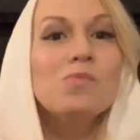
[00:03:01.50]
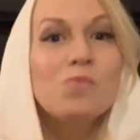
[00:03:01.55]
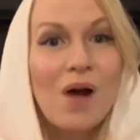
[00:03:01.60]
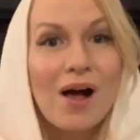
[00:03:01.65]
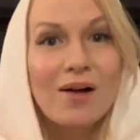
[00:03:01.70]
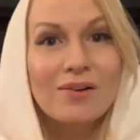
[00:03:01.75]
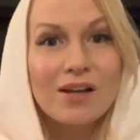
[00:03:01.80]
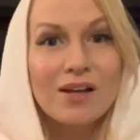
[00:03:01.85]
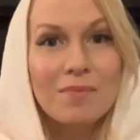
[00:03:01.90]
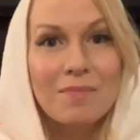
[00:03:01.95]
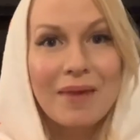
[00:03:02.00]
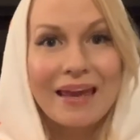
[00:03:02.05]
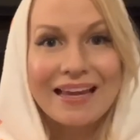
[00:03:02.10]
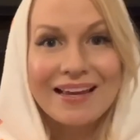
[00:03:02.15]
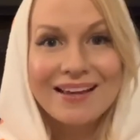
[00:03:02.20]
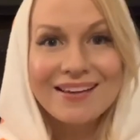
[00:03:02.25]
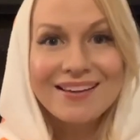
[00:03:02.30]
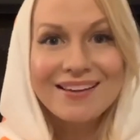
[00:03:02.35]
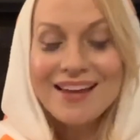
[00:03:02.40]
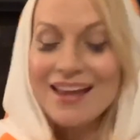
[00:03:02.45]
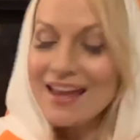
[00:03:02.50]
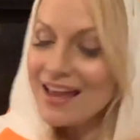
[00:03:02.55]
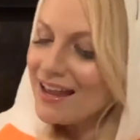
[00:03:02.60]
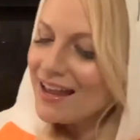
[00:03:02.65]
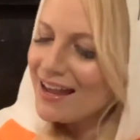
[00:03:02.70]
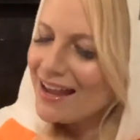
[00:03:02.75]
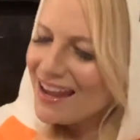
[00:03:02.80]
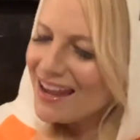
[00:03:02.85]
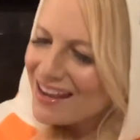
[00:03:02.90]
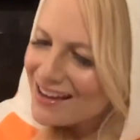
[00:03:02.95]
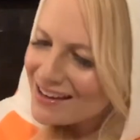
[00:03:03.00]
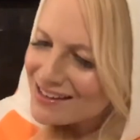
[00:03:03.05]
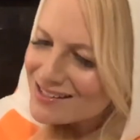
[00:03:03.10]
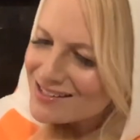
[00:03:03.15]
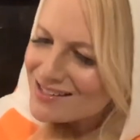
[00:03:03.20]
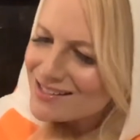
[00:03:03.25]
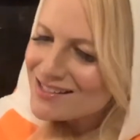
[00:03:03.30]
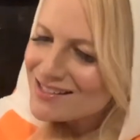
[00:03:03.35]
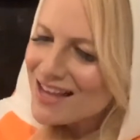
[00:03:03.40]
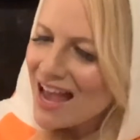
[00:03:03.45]
welcoming,
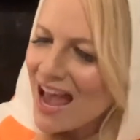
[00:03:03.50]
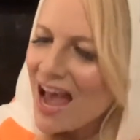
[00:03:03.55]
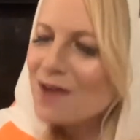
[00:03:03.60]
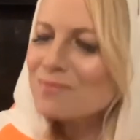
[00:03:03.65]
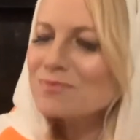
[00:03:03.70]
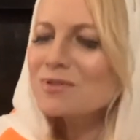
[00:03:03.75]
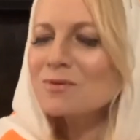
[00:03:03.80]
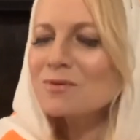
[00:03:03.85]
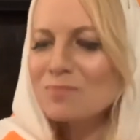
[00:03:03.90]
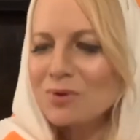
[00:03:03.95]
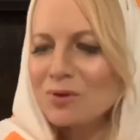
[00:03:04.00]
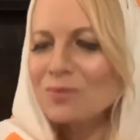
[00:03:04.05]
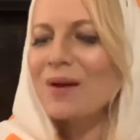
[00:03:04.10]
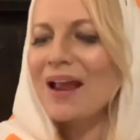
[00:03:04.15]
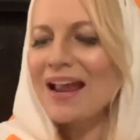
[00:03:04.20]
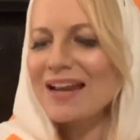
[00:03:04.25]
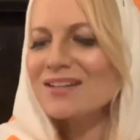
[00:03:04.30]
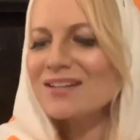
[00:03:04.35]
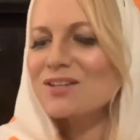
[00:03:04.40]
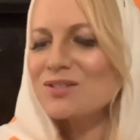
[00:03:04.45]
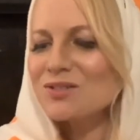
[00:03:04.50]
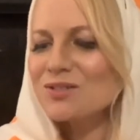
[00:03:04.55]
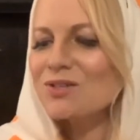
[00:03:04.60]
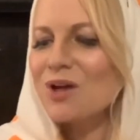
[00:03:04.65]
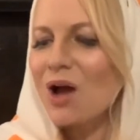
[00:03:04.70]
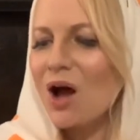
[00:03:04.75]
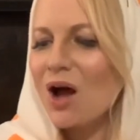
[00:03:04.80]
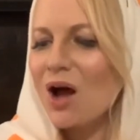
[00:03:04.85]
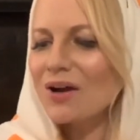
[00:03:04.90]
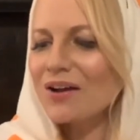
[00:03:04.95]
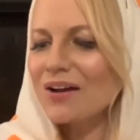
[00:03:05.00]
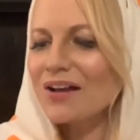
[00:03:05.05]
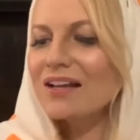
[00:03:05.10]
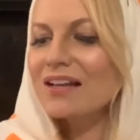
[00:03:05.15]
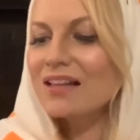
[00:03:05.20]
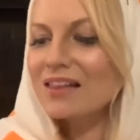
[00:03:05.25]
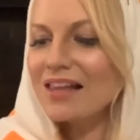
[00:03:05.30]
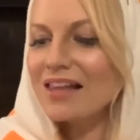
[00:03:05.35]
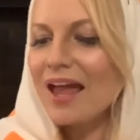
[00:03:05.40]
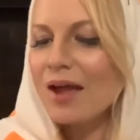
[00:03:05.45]
except Miranda's dog,
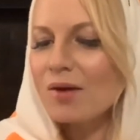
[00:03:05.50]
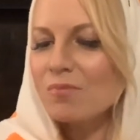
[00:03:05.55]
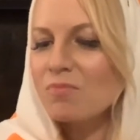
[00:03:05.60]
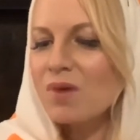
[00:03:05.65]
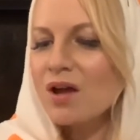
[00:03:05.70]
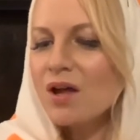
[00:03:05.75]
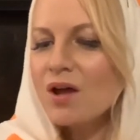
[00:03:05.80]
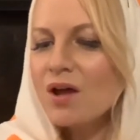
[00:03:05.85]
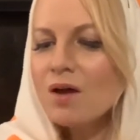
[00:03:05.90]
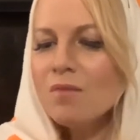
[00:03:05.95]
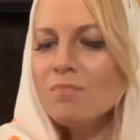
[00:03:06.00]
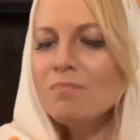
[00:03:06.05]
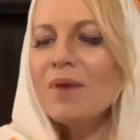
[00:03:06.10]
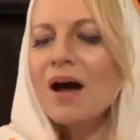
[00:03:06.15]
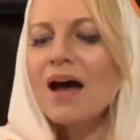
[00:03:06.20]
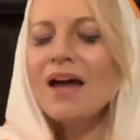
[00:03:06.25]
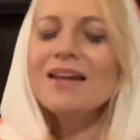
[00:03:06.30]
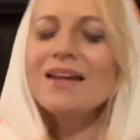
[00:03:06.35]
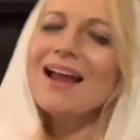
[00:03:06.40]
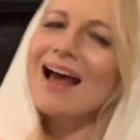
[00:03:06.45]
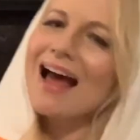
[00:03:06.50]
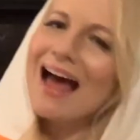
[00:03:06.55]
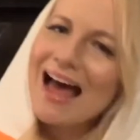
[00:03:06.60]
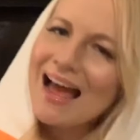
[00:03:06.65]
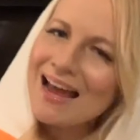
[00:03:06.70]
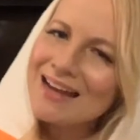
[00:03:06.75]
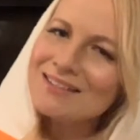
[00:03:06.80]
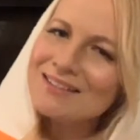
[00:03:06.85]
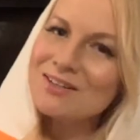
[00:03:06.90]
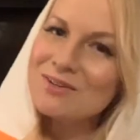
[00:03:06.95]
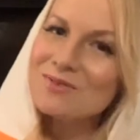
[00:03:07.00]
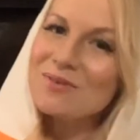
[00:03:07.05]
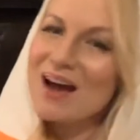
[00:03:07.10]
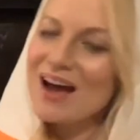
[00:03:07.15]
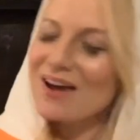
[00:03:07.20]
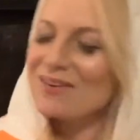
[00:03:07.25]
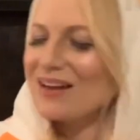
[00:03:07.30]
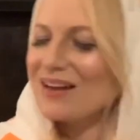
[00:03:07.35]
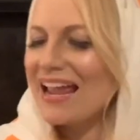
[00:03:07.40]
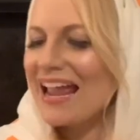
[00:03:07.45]
Clem, but I knew
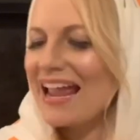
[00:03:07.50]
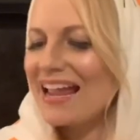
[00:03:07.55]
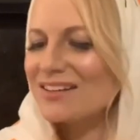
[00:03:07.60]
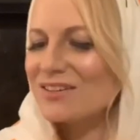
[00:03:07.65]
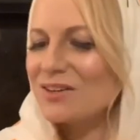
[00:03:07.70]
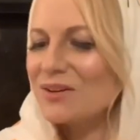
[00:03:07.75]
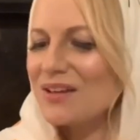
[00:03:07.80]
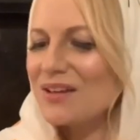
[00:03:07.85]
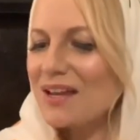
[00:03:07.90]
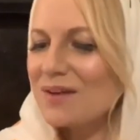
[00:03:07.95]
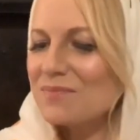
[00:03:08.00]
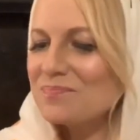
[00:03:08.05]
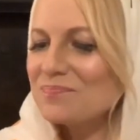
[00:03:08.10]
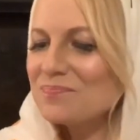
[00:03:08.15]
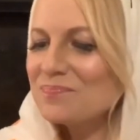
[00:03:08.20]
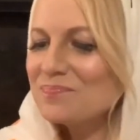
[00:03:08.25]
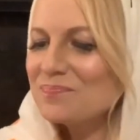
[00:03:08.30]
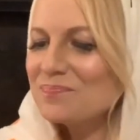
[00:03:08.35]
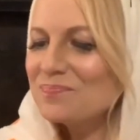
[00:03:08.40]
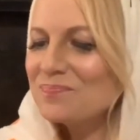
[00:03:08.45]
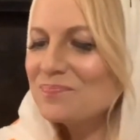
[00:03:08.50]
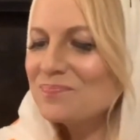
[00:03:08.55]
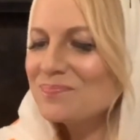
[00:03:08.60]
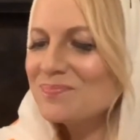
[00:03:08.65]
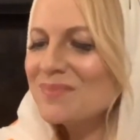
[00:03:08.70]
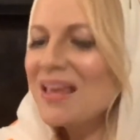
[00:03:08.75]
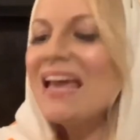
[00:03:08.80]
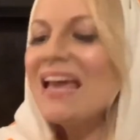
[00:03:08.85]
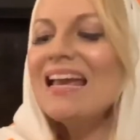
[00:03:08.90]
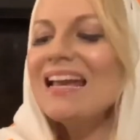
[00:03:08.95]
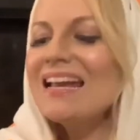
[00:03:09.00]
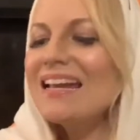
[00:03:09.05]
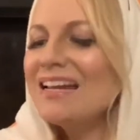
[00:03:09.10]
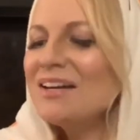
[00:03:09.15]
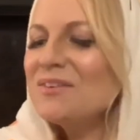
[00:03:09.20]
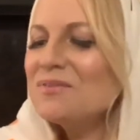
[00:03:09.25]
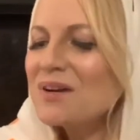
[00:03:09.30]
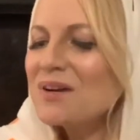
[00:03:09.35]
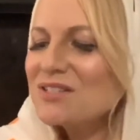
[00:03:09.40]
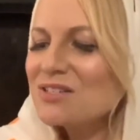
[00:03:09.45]
how to handle him.
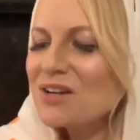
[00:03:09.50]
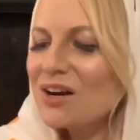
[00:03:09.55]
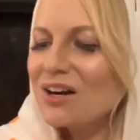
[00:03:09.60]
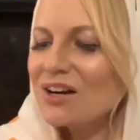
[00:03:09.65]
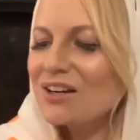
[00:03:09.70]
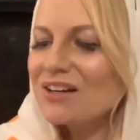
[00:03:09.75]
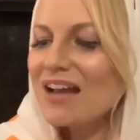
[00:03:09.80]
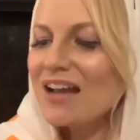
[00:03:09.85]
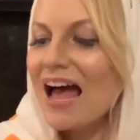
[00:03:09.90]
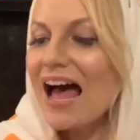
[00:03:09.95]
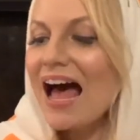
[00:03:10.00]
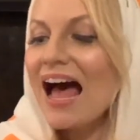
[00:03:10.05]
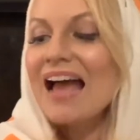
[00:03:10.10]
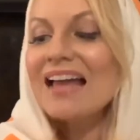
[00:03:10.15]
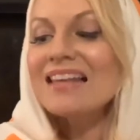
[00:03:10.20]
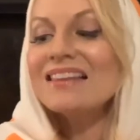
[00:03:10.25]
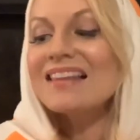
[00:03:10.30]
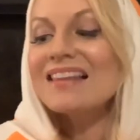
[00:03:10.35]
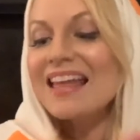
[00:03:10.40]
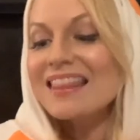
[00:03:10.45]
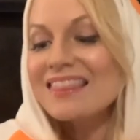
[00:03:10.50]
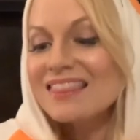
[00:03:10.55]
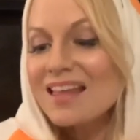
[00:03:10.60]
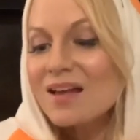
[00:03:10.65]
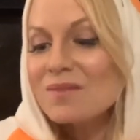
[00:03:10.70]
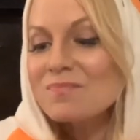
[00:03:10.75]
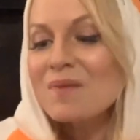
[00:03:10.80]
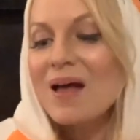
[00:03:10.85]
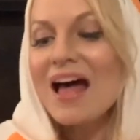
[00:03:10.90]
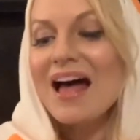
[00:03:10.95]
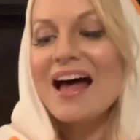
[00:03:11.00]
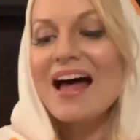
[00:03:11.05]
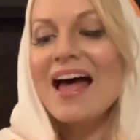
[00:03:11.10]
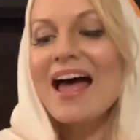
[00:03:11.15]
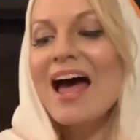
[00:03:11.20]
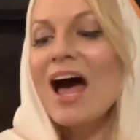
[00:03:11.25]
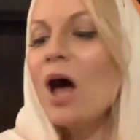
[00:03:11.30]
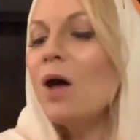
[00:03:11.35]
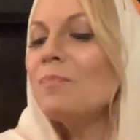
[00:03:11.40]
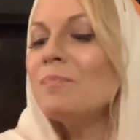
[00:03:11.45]
In return, I lent them a
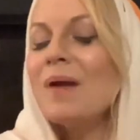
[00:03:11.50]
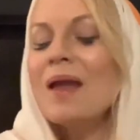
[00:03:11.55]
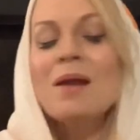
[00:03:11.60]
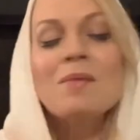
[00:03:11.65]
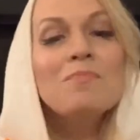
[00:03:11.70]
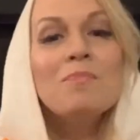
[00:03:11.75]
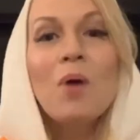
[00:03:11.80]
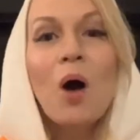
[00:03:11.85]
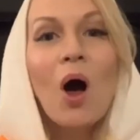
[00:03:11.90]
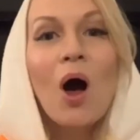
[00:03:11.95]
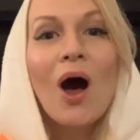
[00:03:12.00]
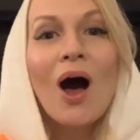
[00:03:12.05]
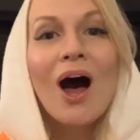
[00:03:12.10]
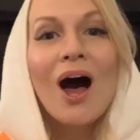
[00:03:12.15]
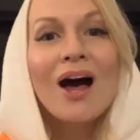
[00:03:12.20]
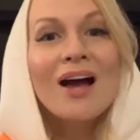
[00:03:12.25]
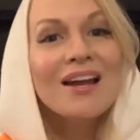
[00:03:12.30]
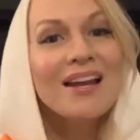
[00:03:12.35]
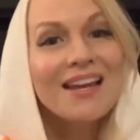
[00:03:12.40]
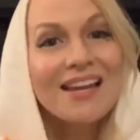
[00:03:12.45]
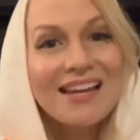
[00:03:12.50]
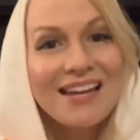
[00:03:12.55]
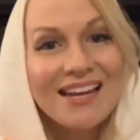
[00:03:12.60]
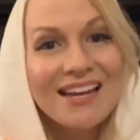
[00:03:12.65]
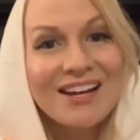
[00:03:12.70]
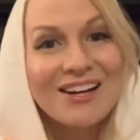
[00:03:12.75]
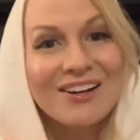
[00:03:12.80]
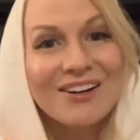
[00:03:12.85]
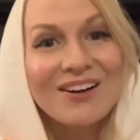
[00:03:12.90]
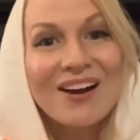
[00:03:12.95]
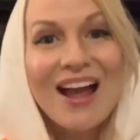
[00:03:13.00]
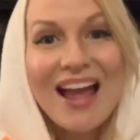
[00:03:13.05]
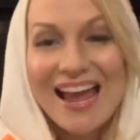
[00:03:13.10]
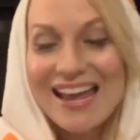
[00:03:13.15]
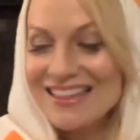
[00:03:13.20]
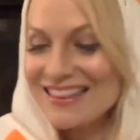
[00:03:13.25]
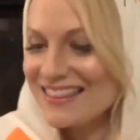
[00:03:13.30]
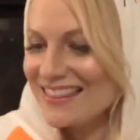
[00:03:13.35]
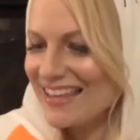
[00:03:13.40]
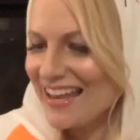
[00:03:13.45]
helping paw here
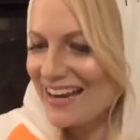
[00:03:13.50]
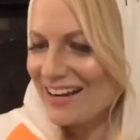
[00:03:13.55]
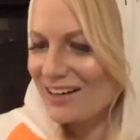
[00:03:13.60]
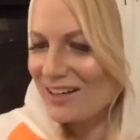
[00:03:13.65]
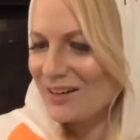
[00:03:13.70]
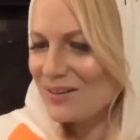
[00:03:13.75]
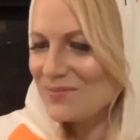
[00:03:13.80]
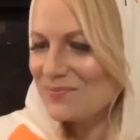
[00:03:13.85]
and there.